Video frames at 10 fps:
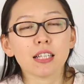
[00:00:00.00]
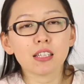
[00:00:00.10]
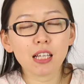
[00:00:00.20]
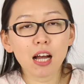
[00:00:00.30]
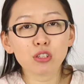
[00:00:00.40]

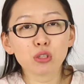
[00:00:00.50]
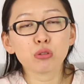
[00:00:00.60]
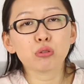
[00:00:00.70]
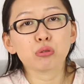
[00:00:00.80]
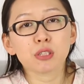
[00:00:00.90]
It allows
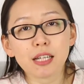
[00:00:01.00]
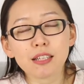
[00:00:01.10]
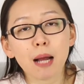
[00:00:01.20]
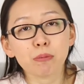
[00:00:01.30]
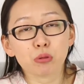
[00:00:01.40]
you to
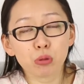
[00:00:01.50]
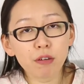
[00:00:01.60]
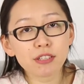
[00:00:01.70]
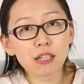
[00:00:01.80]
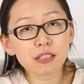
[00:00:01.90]
send up to
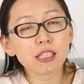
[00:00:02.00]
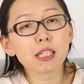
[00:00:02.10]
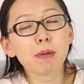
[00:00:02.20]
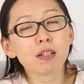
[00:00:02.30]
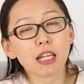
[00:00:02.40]
12,000
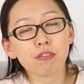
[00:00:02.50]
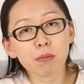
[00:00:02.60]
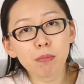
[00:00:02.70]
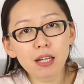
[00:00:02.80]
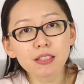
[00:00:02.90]
emails
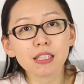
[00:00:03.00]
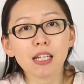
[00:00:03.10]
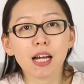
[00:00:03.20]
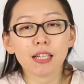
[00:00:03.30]
every month